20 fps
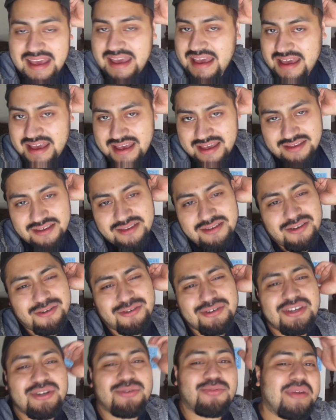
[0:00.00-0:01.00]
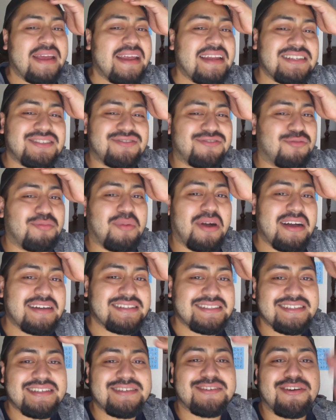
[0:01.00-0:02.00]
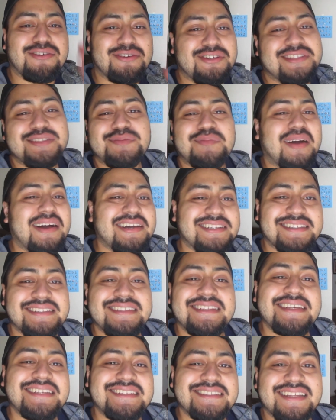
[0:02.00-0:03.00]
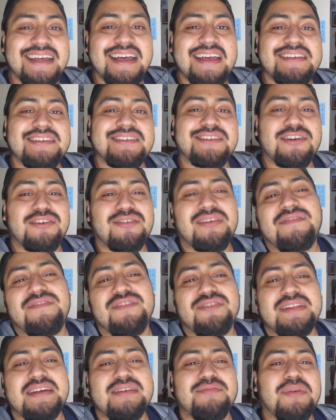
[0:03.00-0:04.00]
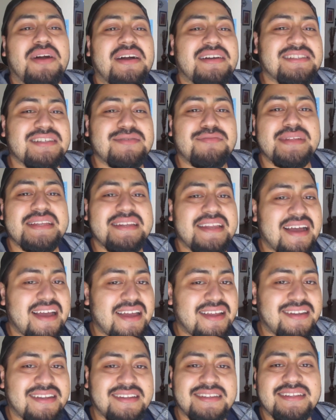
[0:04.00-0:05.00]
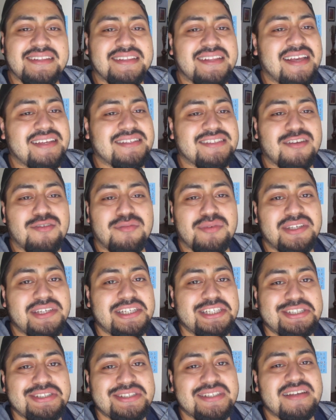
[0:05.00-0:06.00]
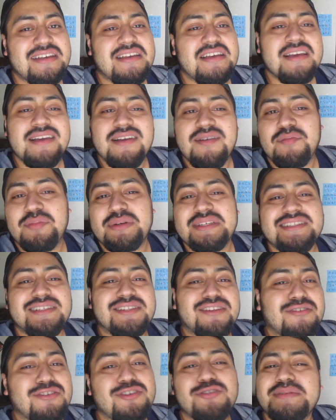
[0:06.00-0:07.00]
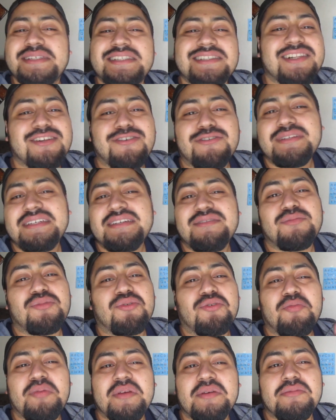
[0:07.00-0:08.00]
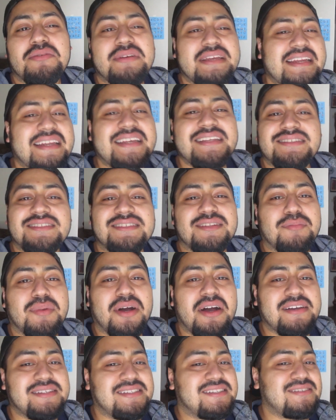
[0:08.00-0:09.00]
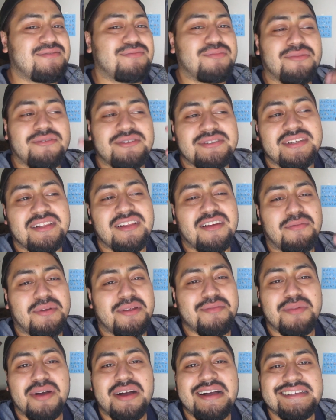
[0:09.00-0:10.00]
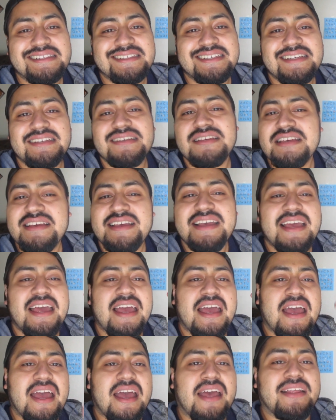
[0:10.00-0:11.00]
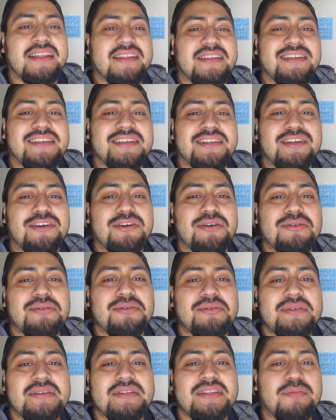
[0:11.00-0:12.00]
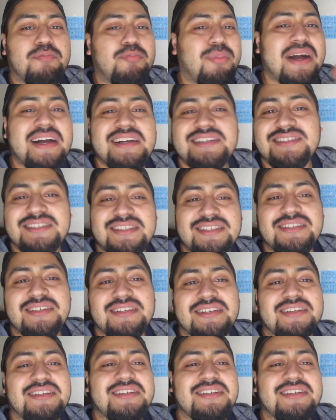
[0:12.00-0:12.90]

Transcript: and, you know, good ratings for boxing, you know, because boxing needs that. You know, I feel like boxing been dying in the last couple of years. But slowly, more people get into the boxing, more celebrity boxing. And, you know, the boxing